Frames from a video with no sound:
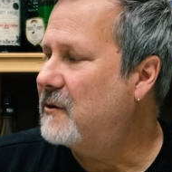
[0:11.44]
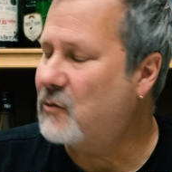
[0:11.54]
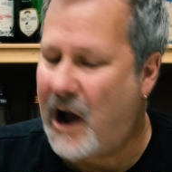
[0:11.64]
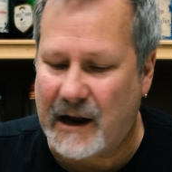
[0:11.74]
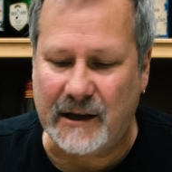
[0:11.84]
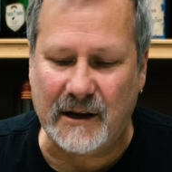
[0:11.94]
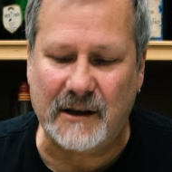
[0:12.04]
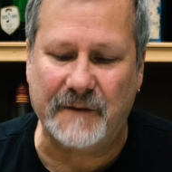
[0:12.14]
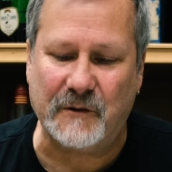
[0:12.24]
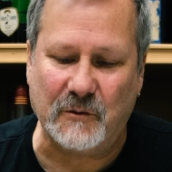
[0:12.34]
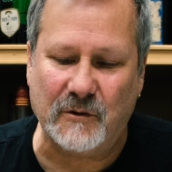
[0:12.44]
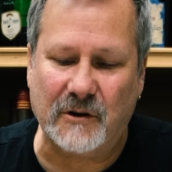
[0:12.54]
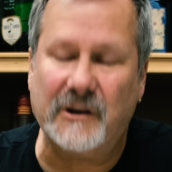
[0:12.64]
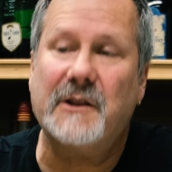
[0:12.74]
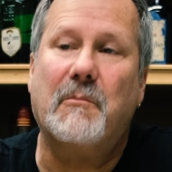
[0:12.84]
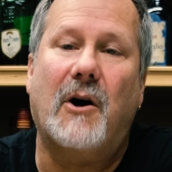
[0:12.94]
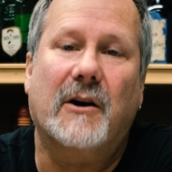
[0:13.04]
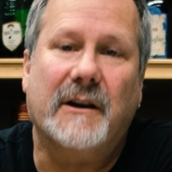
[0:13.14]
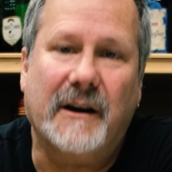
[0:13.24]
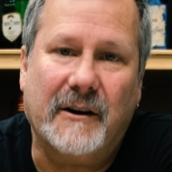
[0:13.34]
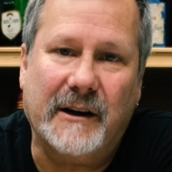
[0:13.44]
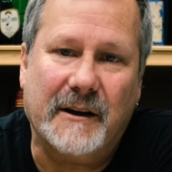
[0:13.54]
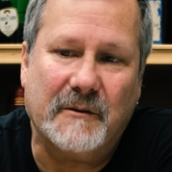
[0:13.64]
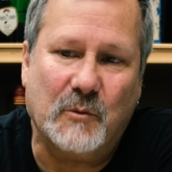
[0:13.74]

Rakija, if you're in the Balkan area,